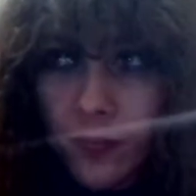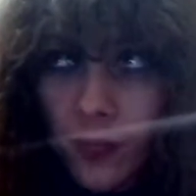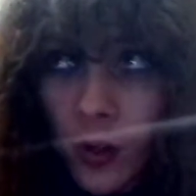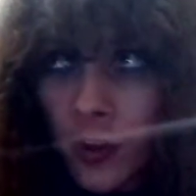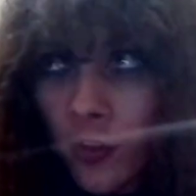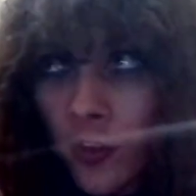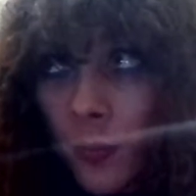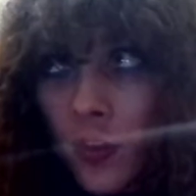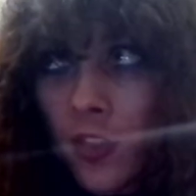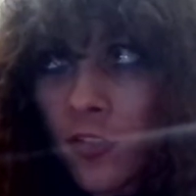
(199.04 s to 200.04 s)
or in some
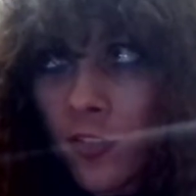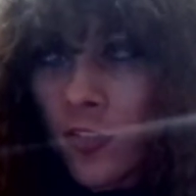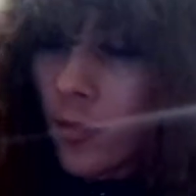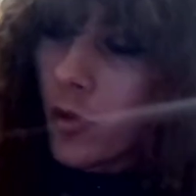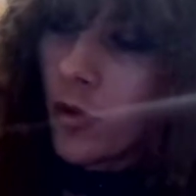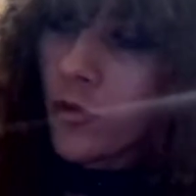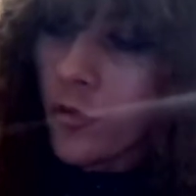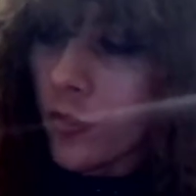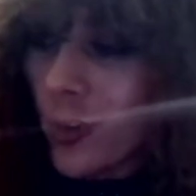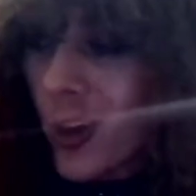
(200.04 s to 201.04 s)
senses, in some
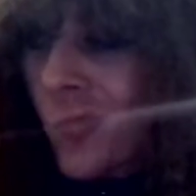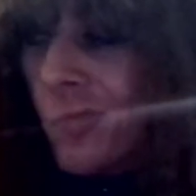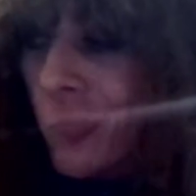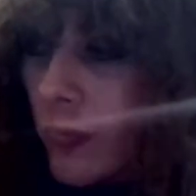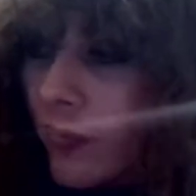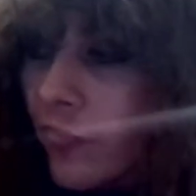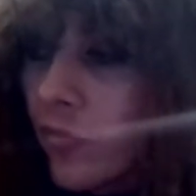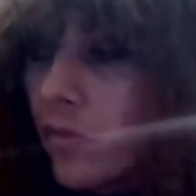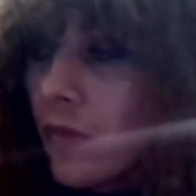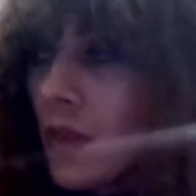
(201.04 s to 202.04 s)
cultures,
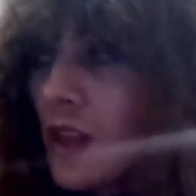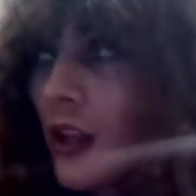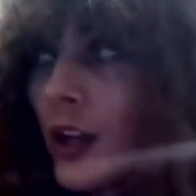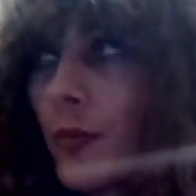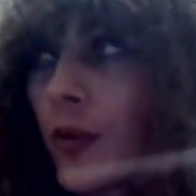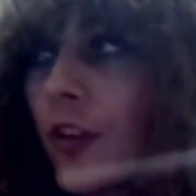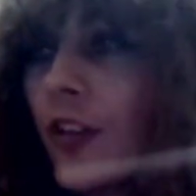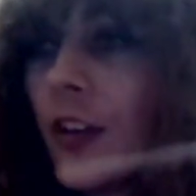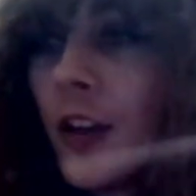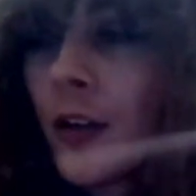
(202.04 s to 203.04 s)
could
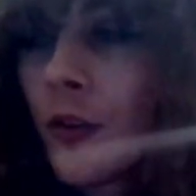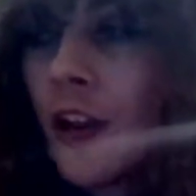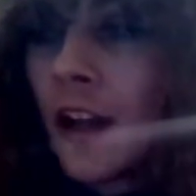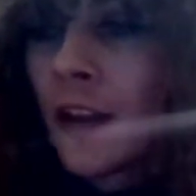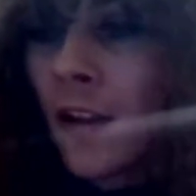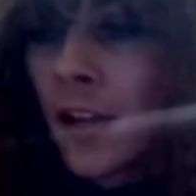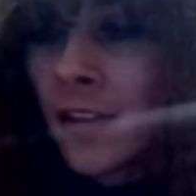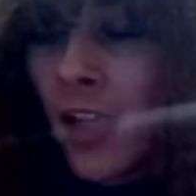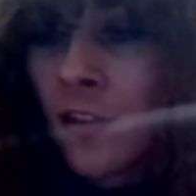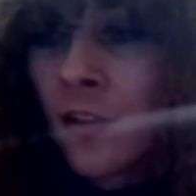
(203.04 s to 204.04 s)
precede the understanding of like
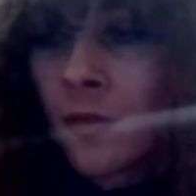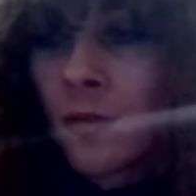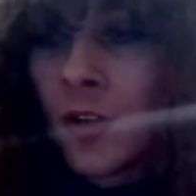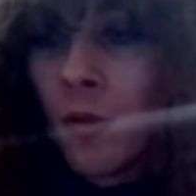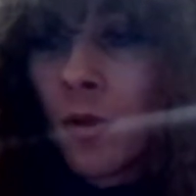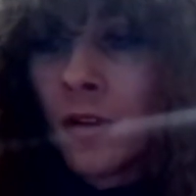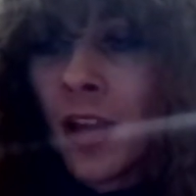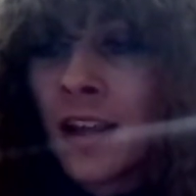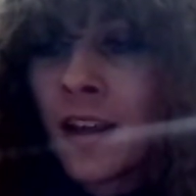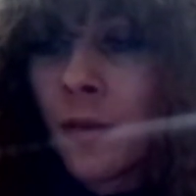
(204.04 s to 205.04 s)
that's where
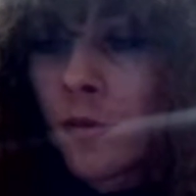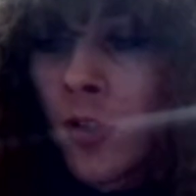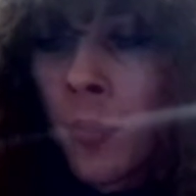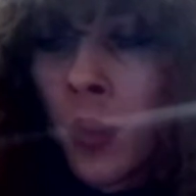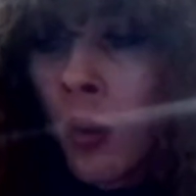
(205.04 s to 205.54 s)
light comes from.